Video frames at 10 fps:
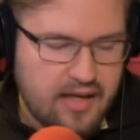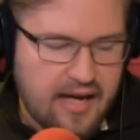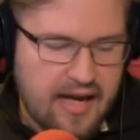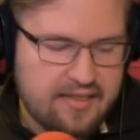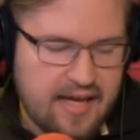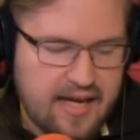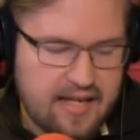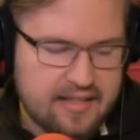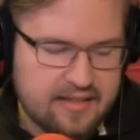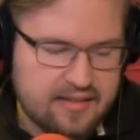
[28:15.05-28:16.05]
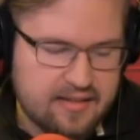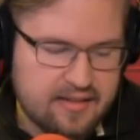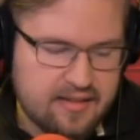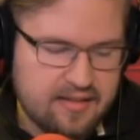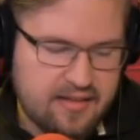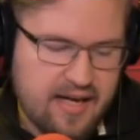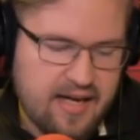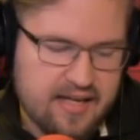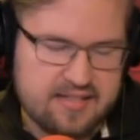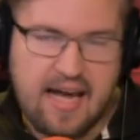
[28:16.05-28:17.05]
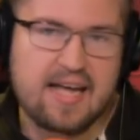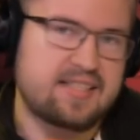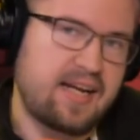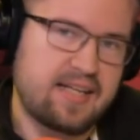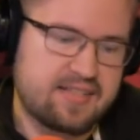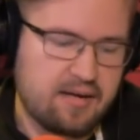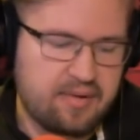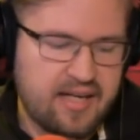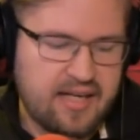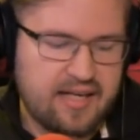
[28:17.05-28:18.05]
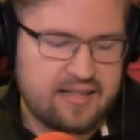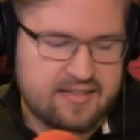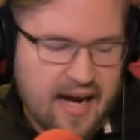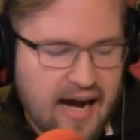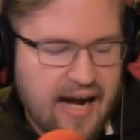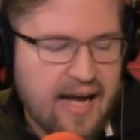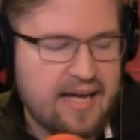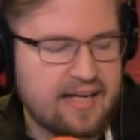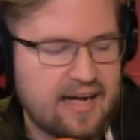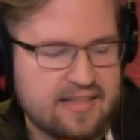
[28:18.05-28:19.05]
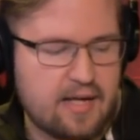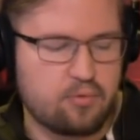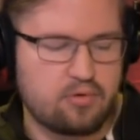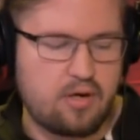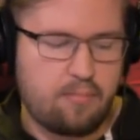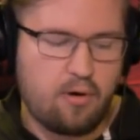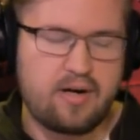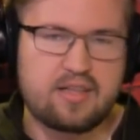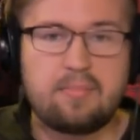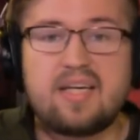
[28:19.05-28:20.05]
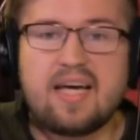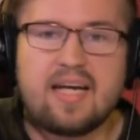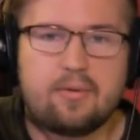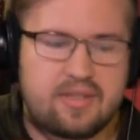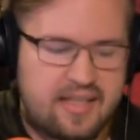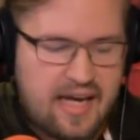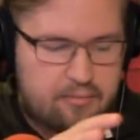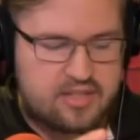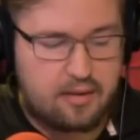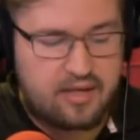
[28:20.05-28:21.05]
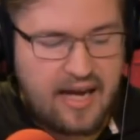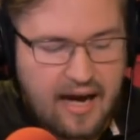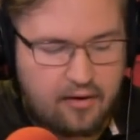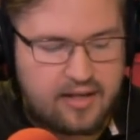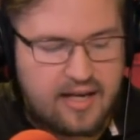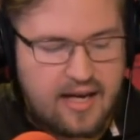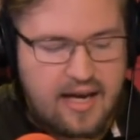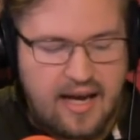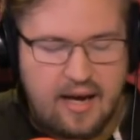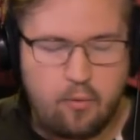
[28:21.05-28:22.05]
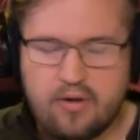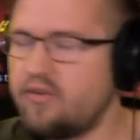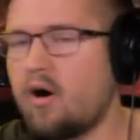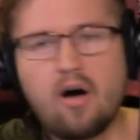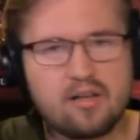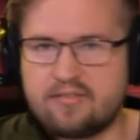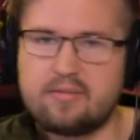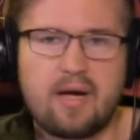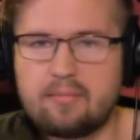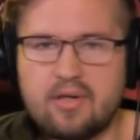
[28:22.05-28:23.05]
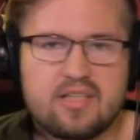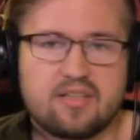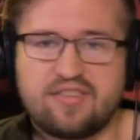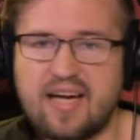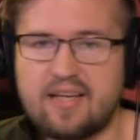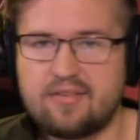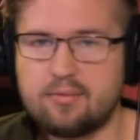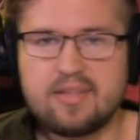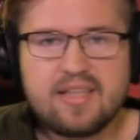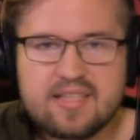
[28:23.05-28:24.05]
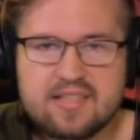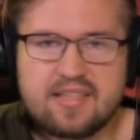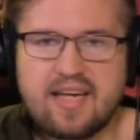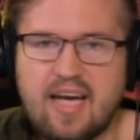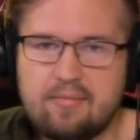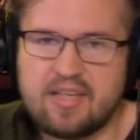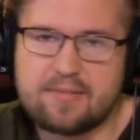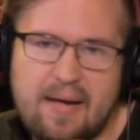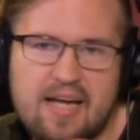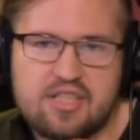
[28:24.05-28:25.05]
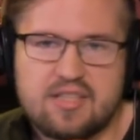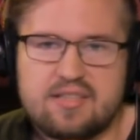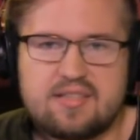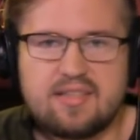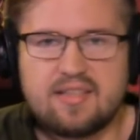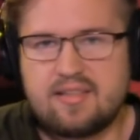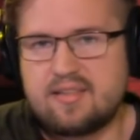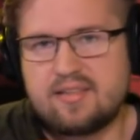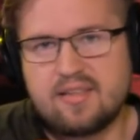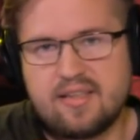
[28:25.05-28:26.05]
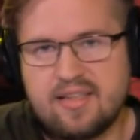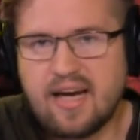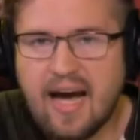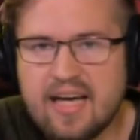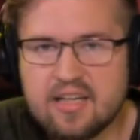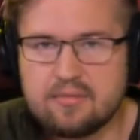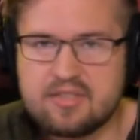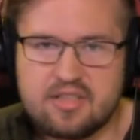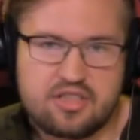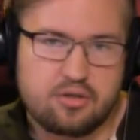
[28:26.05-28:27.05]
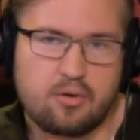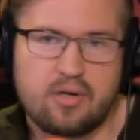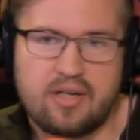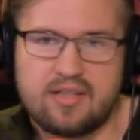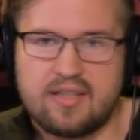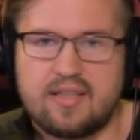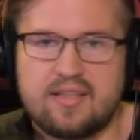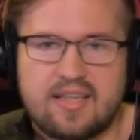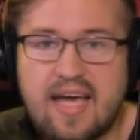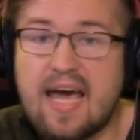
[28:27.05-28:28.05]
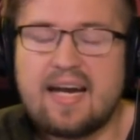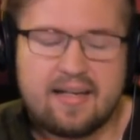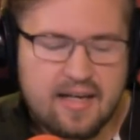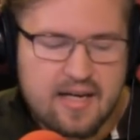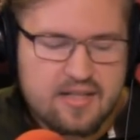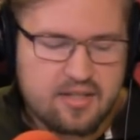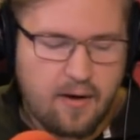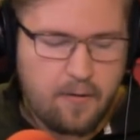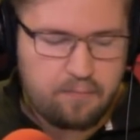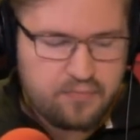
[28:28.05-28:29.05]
and then they assassinated somebody, died, and then were reborn at the beginning when the game was coming out, with all of the memories of like the releases in the game, the expansions, the items, the story, the canon. So